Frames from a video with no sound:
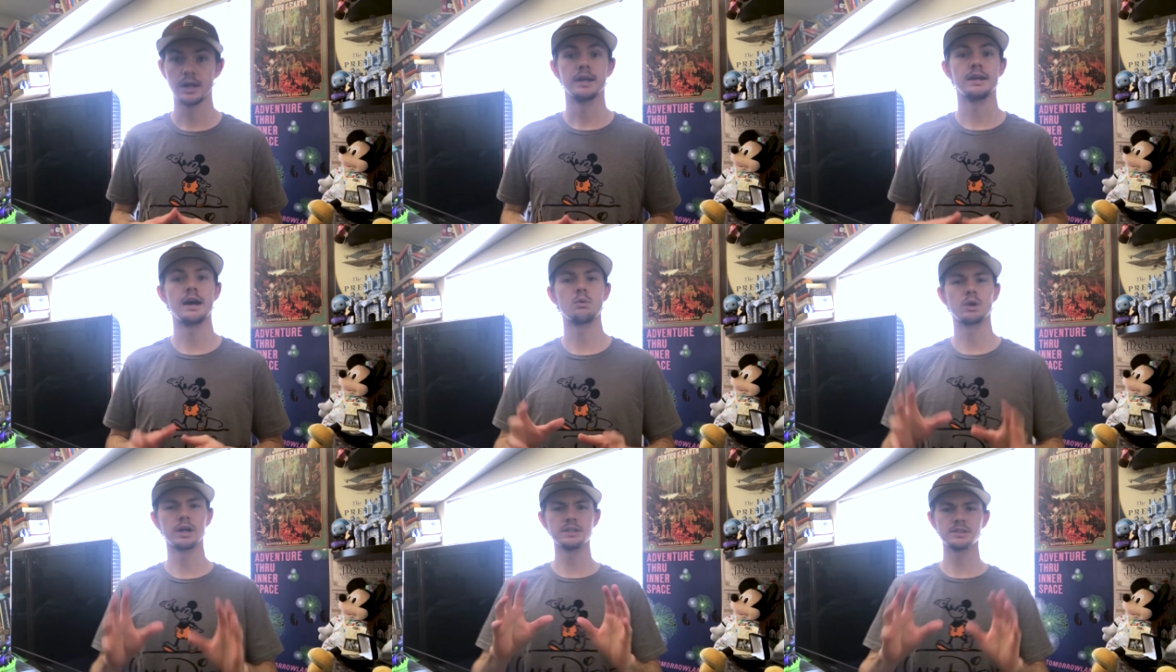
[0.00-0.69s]
Now,
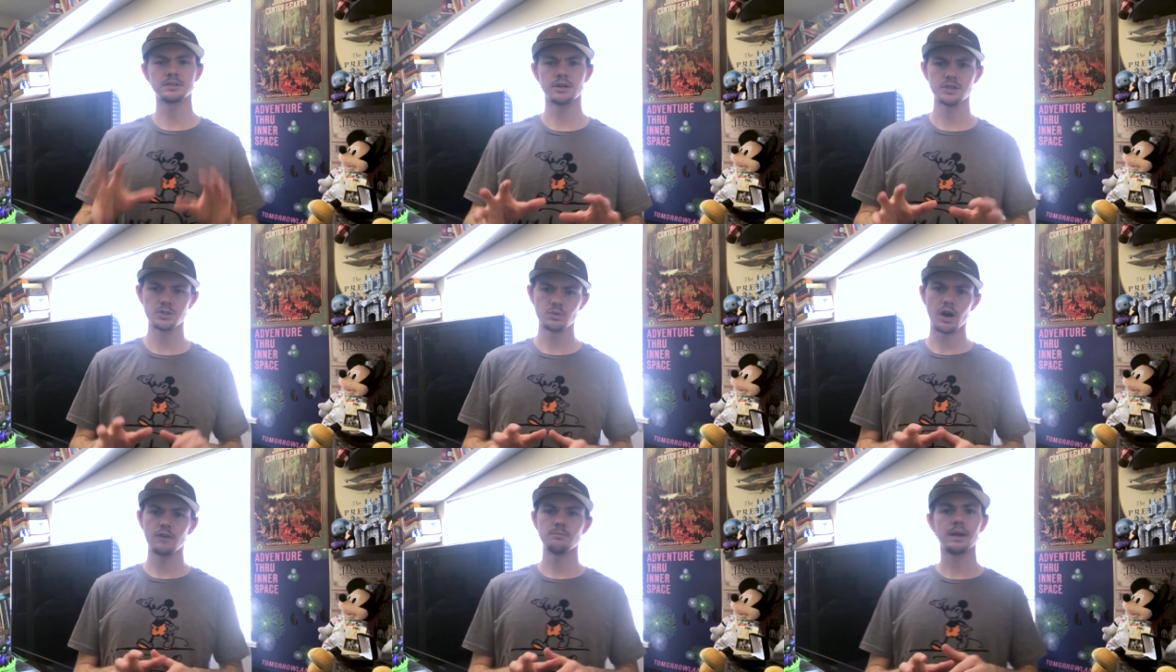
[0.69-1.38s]
we're going to start you
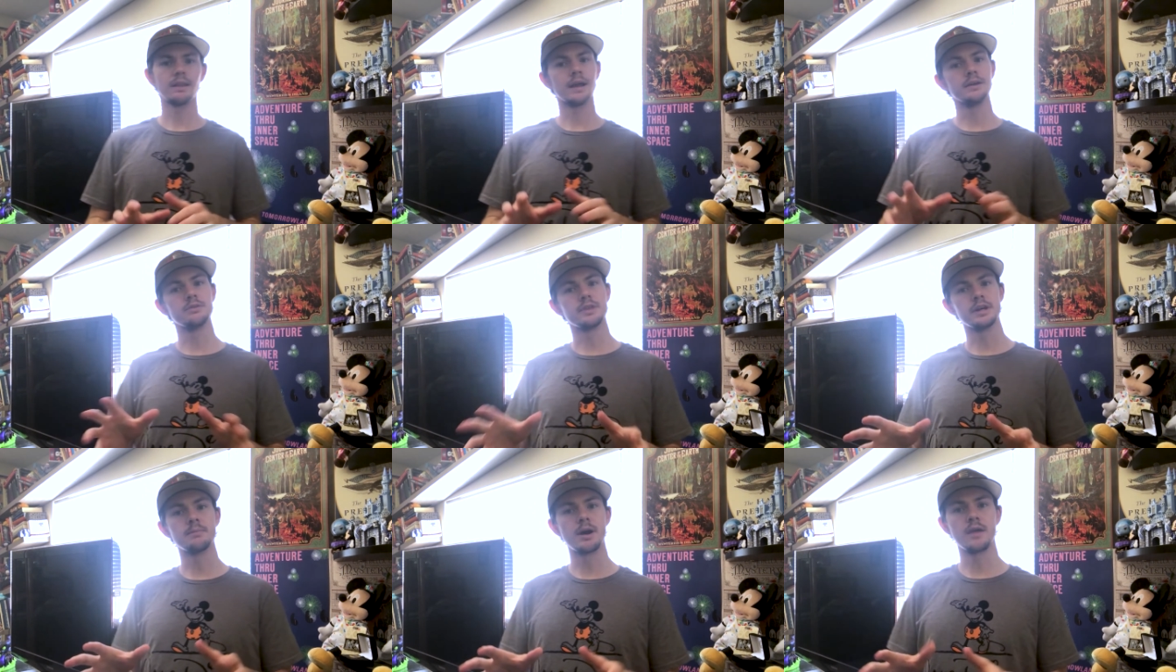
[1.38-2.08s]
off by letting you
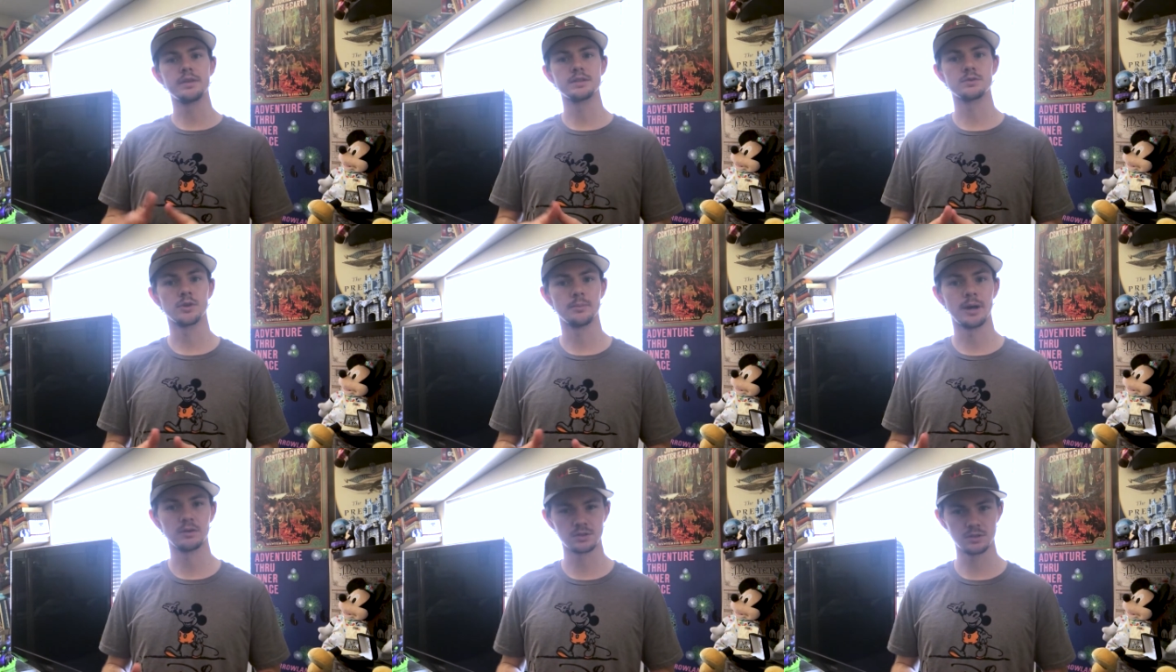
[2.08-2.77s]
think about this for
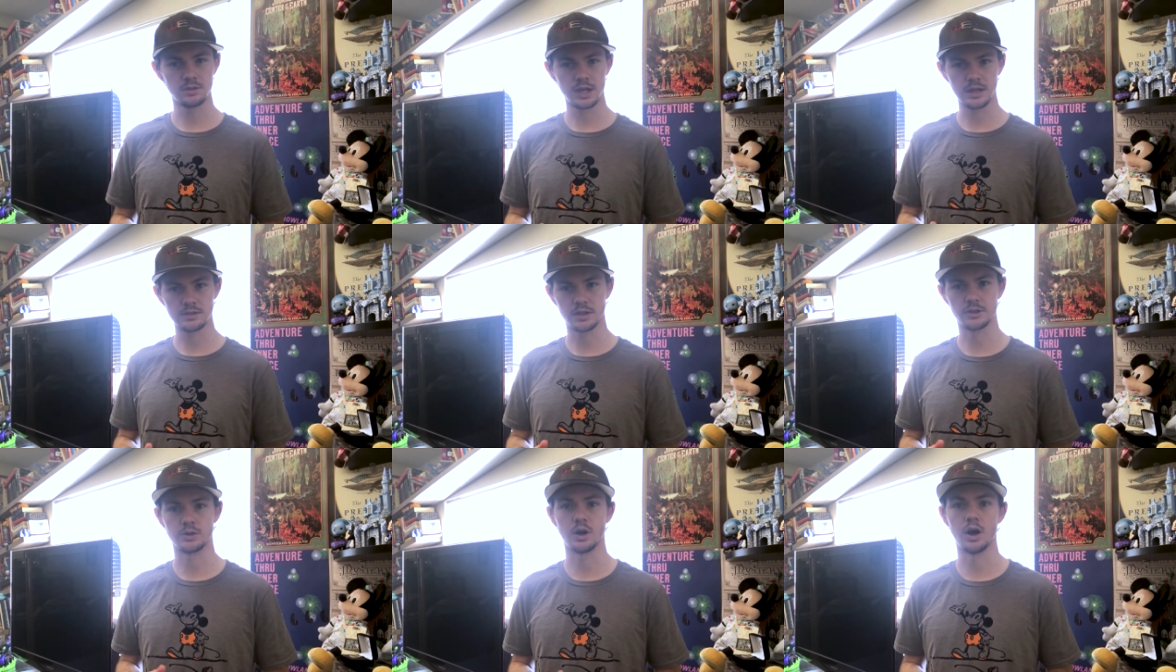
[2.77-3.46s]
about 2 days
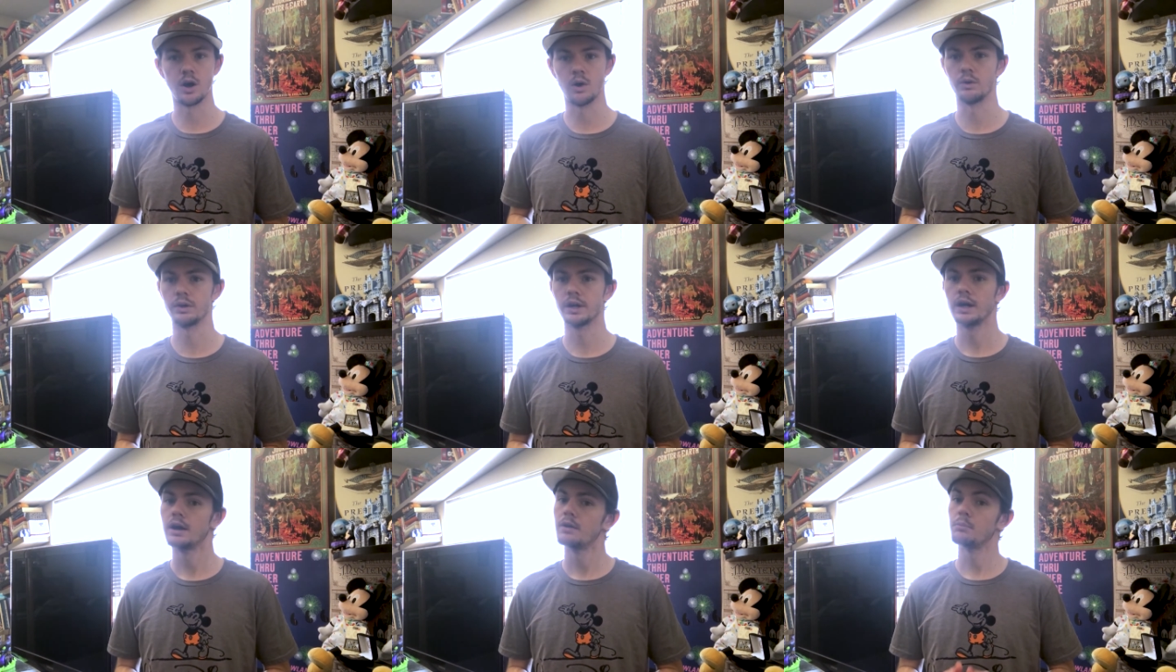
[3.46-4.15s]
on your own.
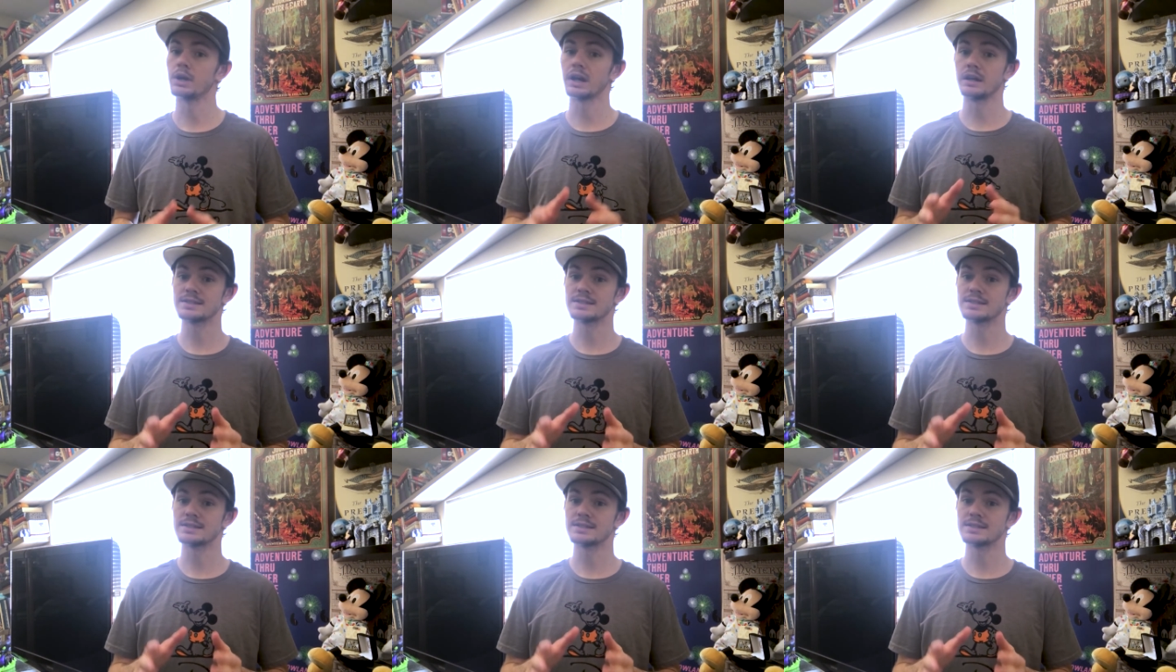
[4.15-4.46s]
But on